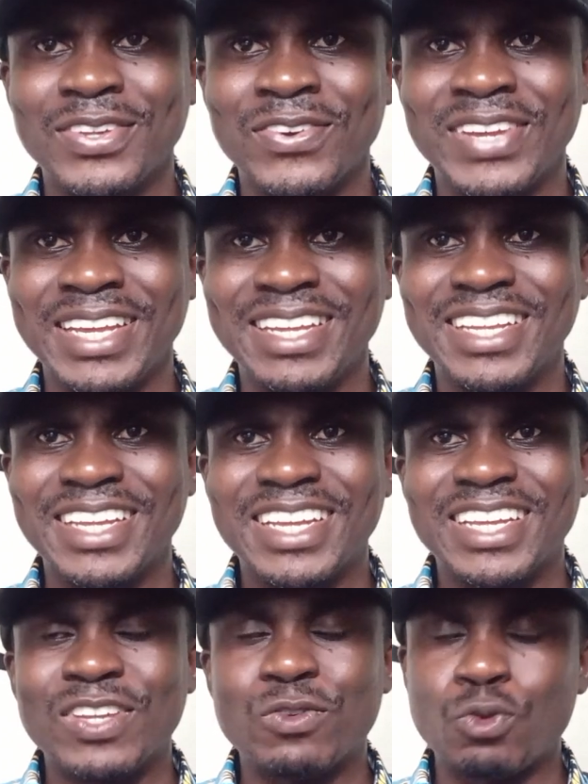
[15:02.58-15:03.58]
Okay,
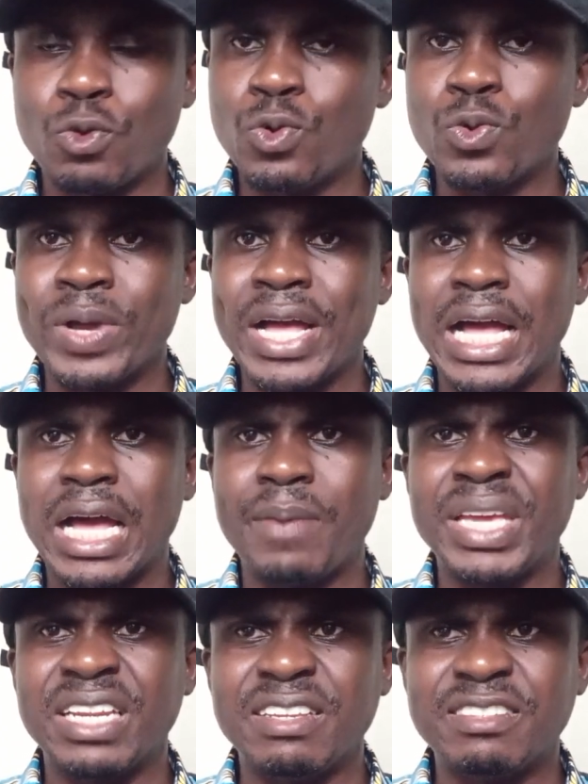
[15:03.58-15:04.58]
so I
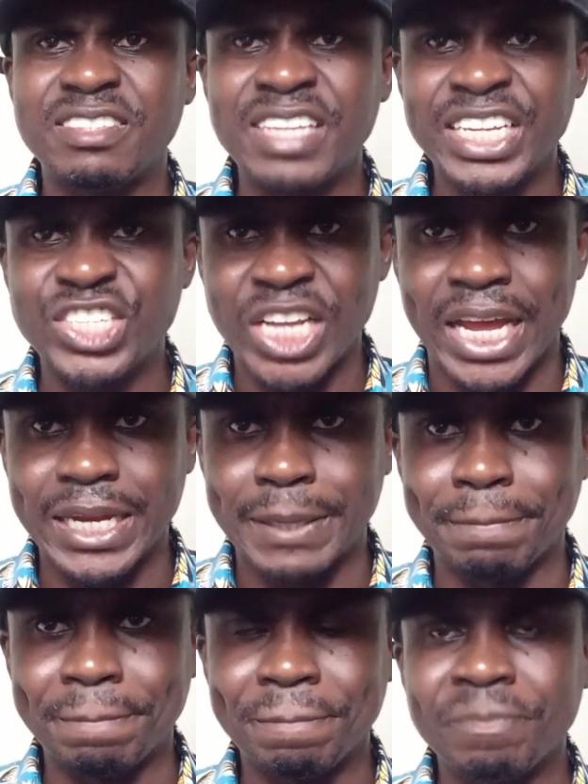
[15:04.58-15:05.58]
mean, essentially,
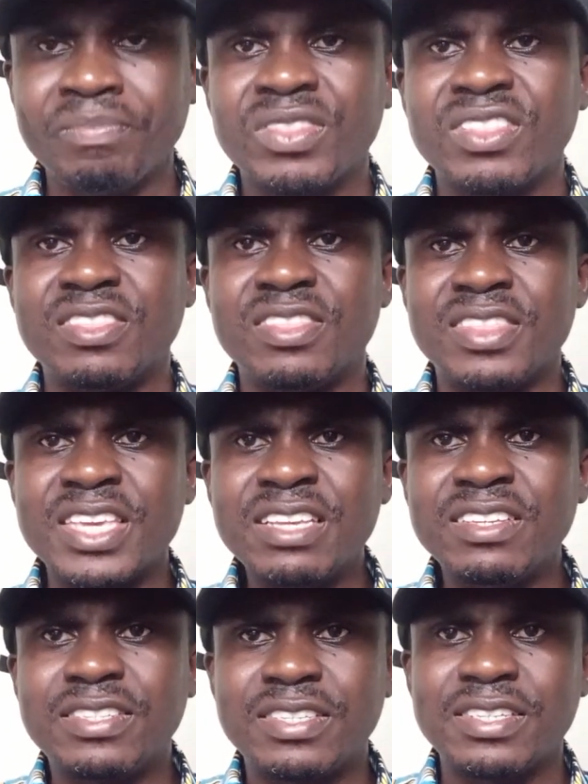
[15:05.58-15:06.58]

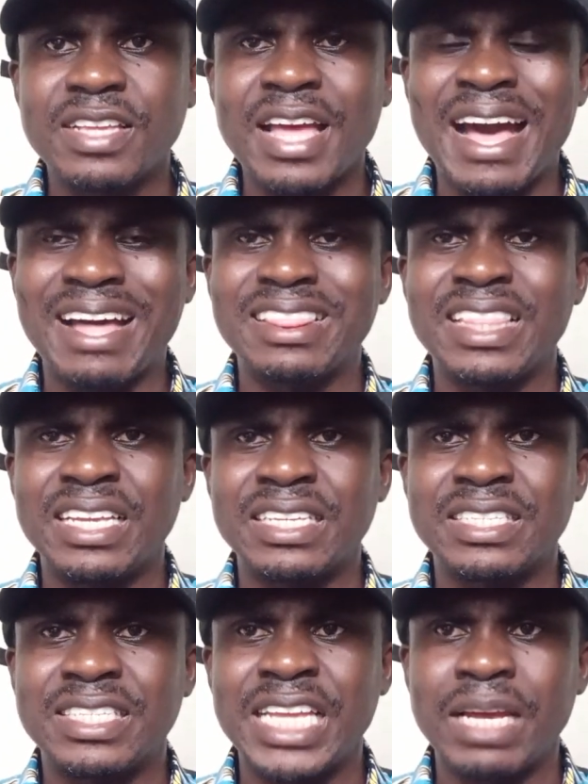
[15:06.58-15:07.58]
these are the
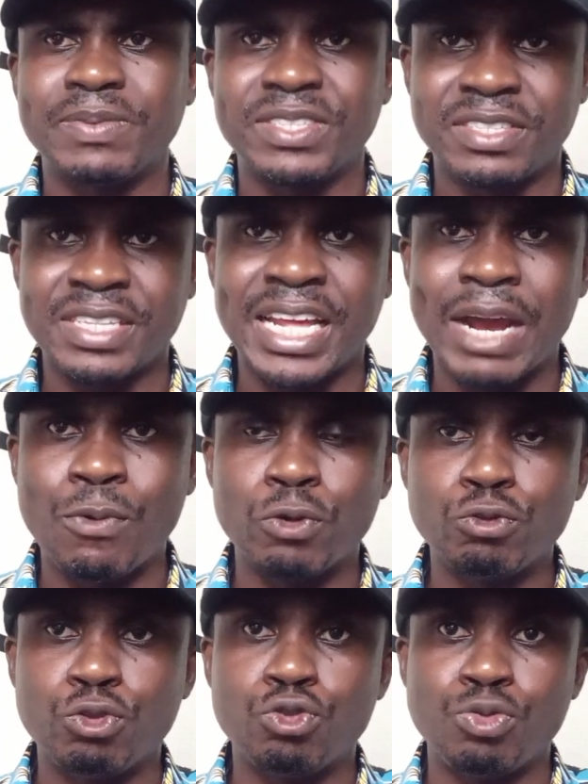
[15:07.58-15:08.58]
steps that I
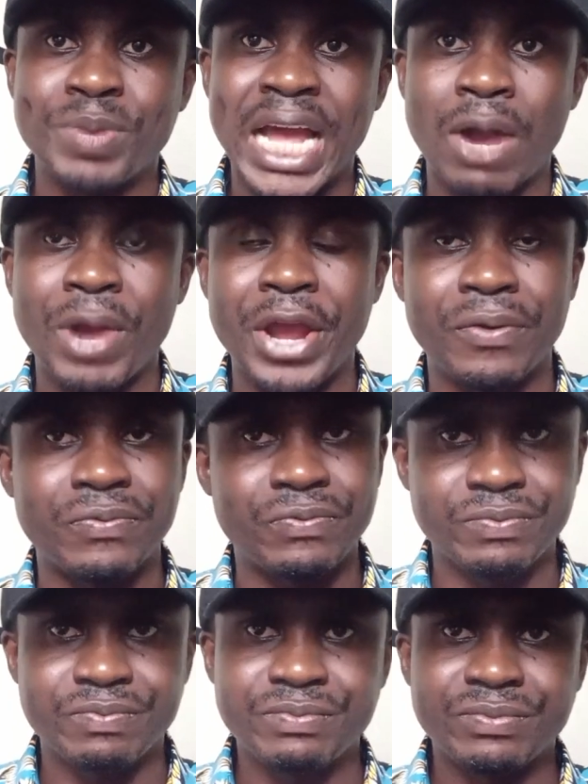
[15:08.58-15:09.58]
want you to be aware
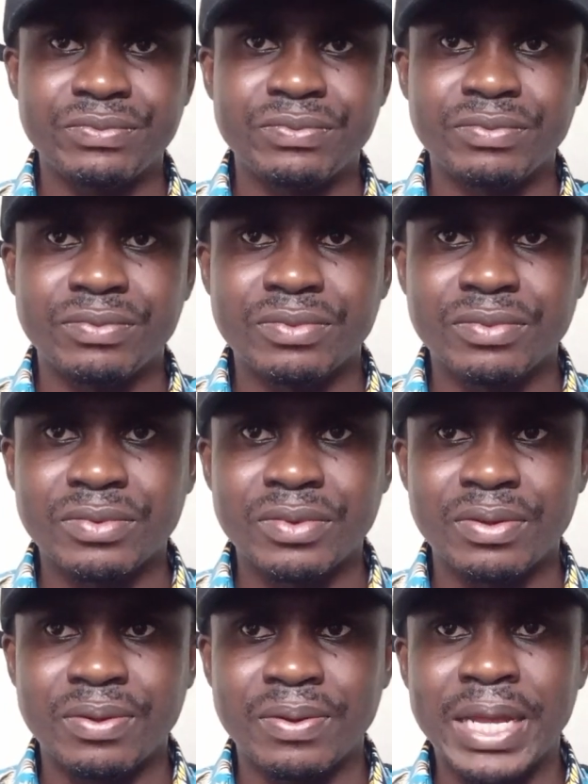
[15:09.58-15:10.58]
of.
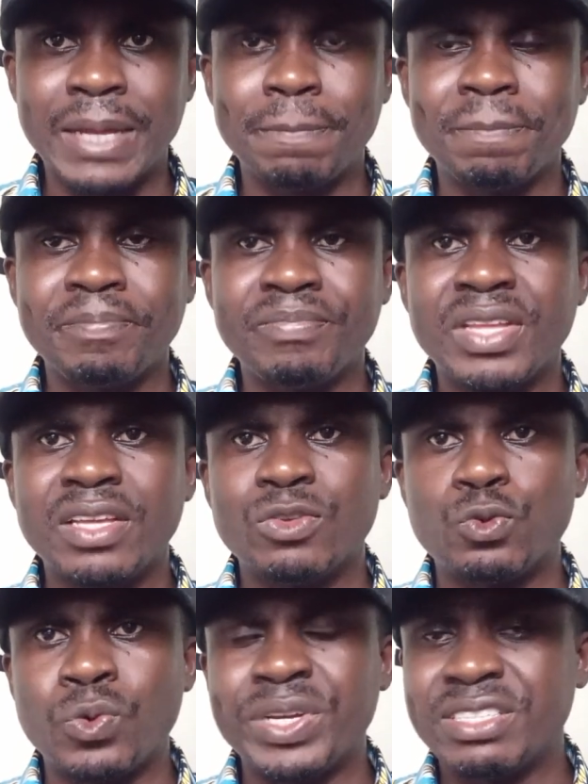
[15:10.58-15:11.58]
Okay,
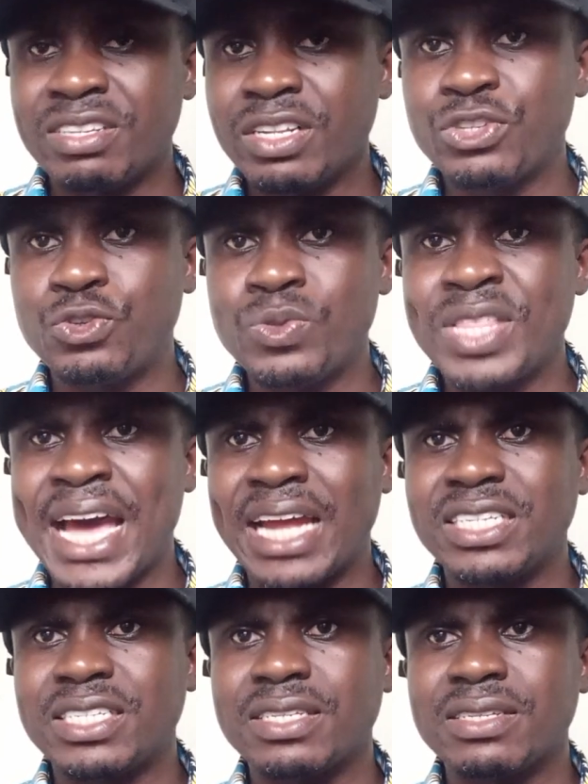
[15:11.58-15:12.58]
so it tells you that